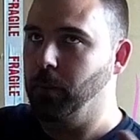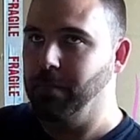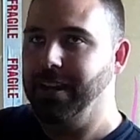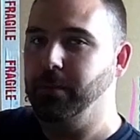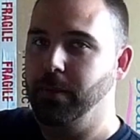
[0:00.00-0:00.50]

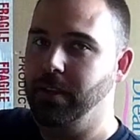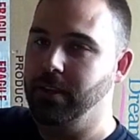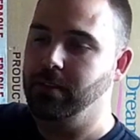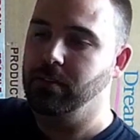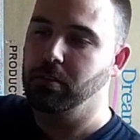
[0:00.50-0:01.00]

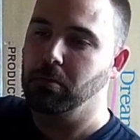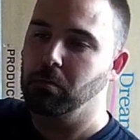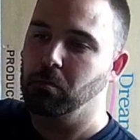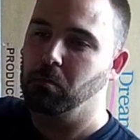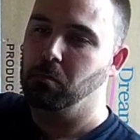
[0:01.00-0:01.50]
maybe
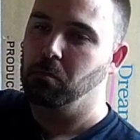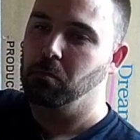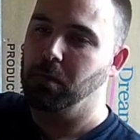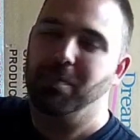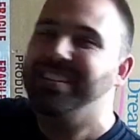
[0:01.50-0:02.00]

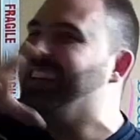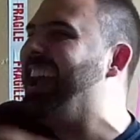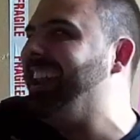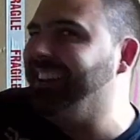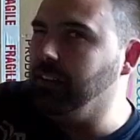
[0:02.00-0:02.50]
there'd be
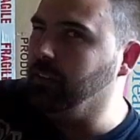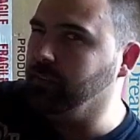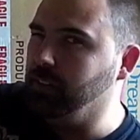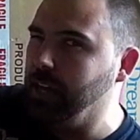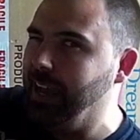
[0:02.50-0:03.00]
10 of
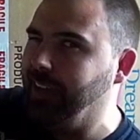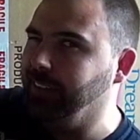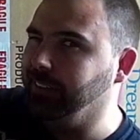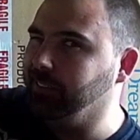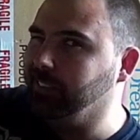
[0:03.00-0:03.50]
the Jag
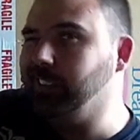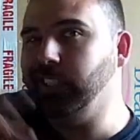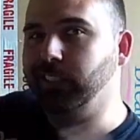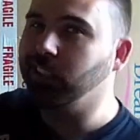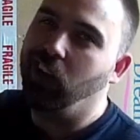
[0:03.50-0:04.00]
and
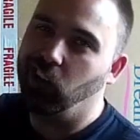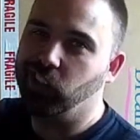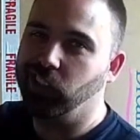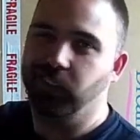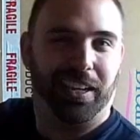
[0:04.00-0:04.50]
6 car
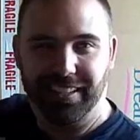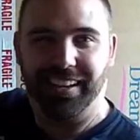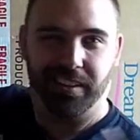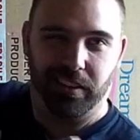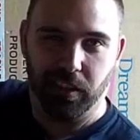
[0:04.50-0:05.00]
shows, that
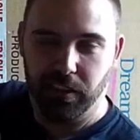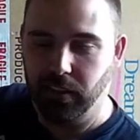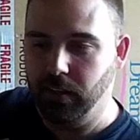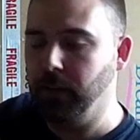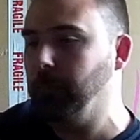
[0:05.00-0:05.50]
kind of thing,
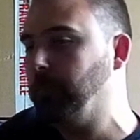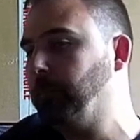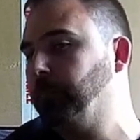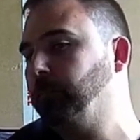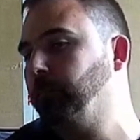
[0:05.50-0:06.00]
And
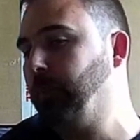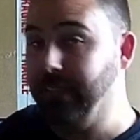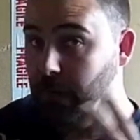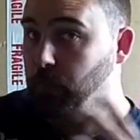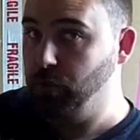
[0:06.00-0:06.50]

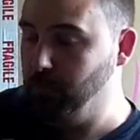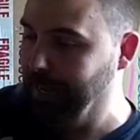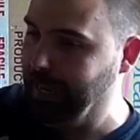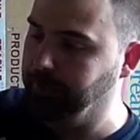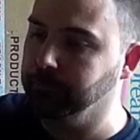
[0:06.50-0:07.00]
that was the
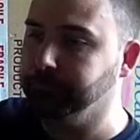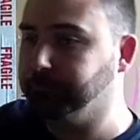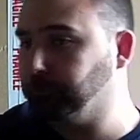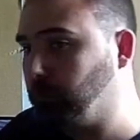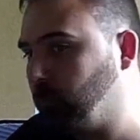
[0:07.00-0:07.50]
plan.
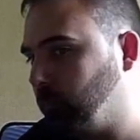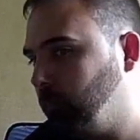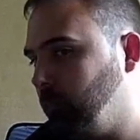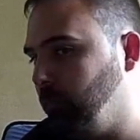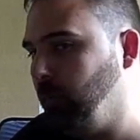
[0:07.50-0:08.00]

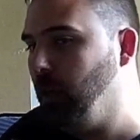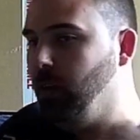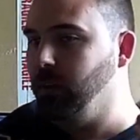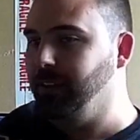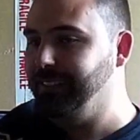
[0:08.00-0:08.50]

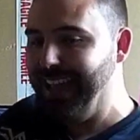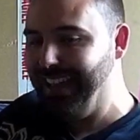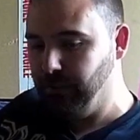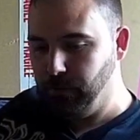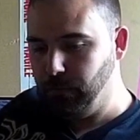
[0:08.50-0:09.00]

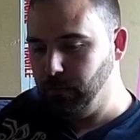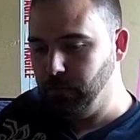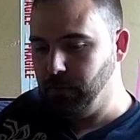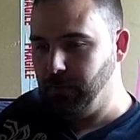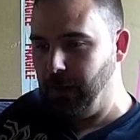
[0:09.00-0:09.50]
Now,
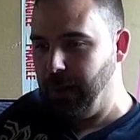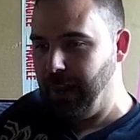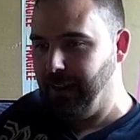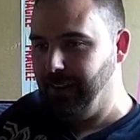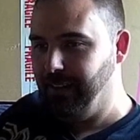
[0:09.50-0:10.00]

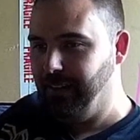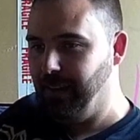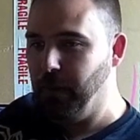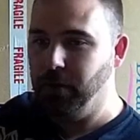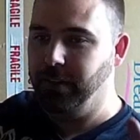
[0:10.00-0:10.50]

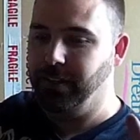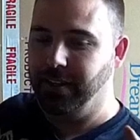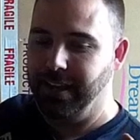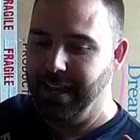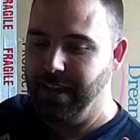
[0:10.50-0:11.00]
I'm only going
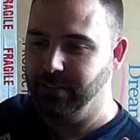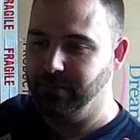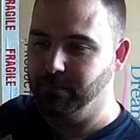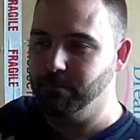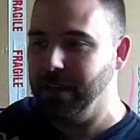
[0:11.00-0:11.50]
to have
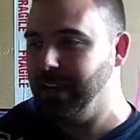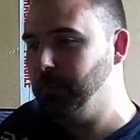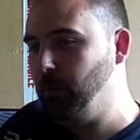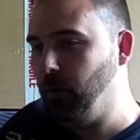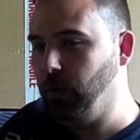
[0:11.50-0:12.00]

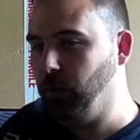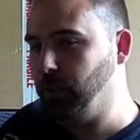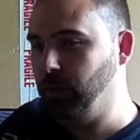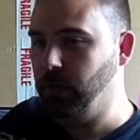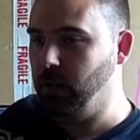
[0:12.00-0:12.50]
maybe 1 or
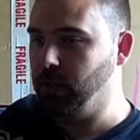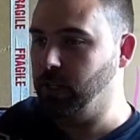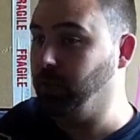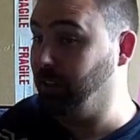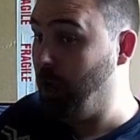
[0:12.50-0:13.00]
2 car
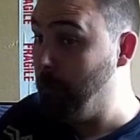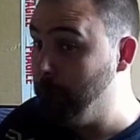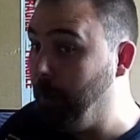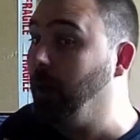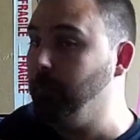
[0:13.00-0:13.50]
shows that I
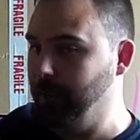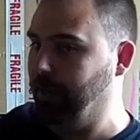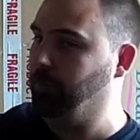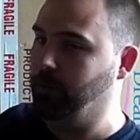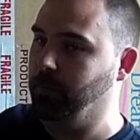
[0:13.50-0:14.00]
might be
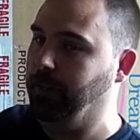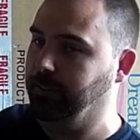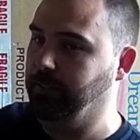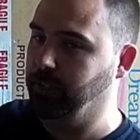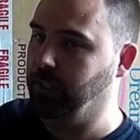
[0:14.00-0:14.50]
able to make
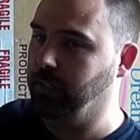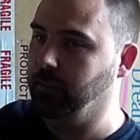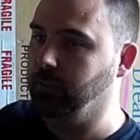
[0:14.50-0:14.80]
this year.